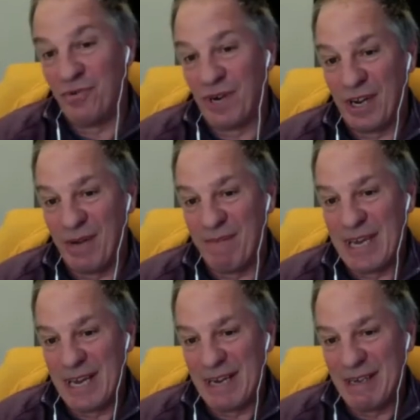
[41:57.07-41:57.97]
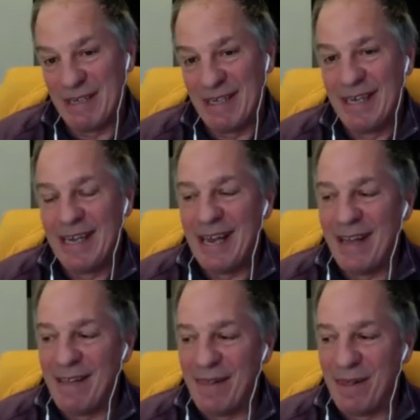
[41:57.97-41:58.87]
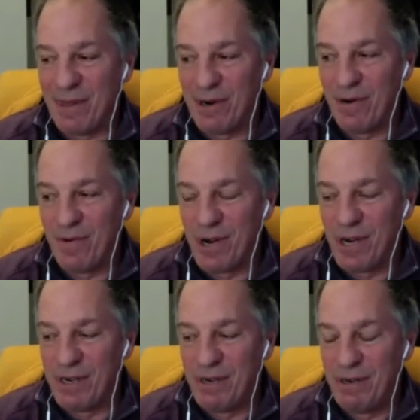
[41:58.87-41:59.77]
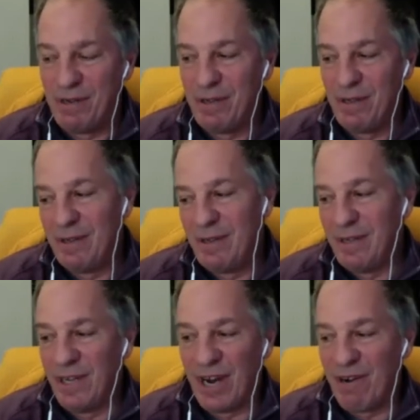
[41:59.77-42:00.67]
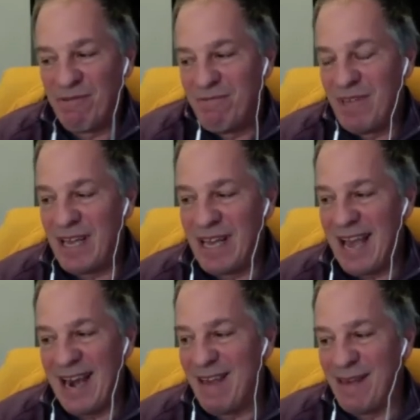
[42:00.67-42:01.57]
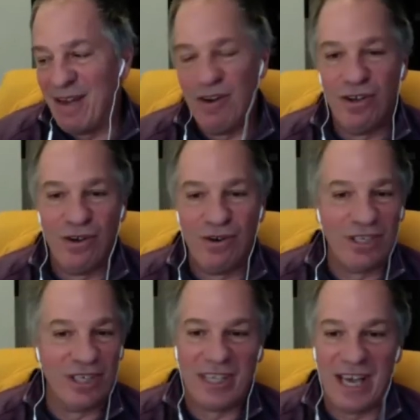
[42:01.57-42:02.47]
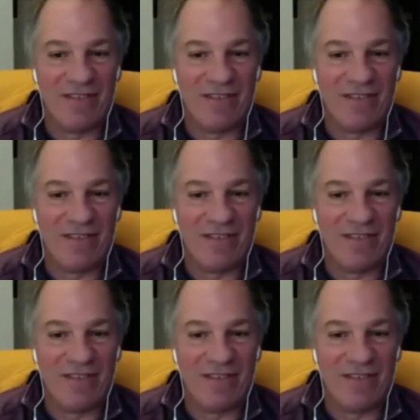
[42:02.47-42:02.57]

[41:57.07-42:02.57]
were going to be in. And then the 3rd one, anything new just gets